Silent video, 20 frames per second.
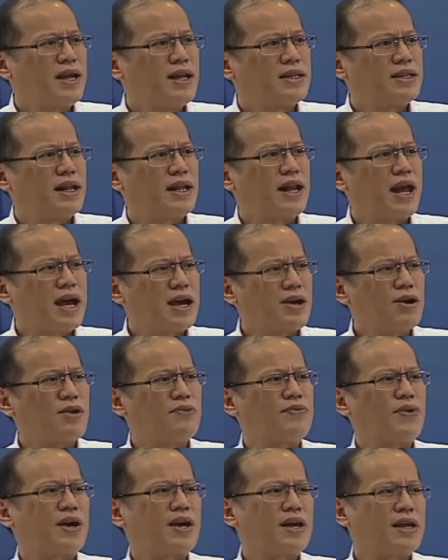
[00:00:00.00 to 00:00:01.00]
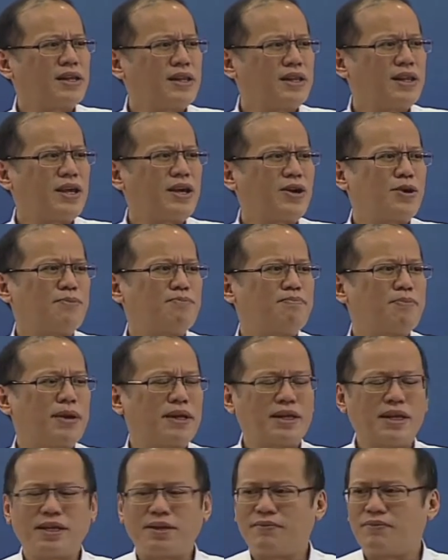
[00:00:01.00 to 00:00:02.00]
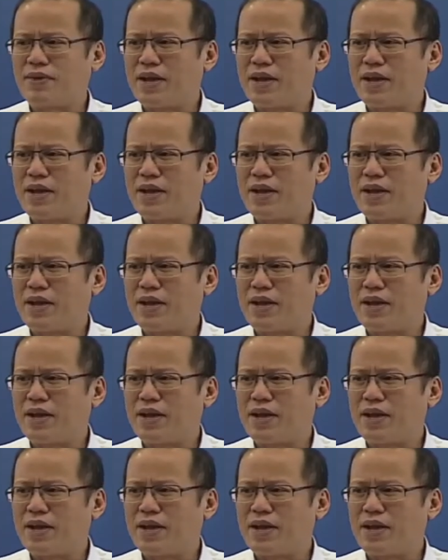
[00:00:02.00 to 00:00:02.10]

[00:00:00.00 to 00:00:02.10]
the lack of a healthy competitive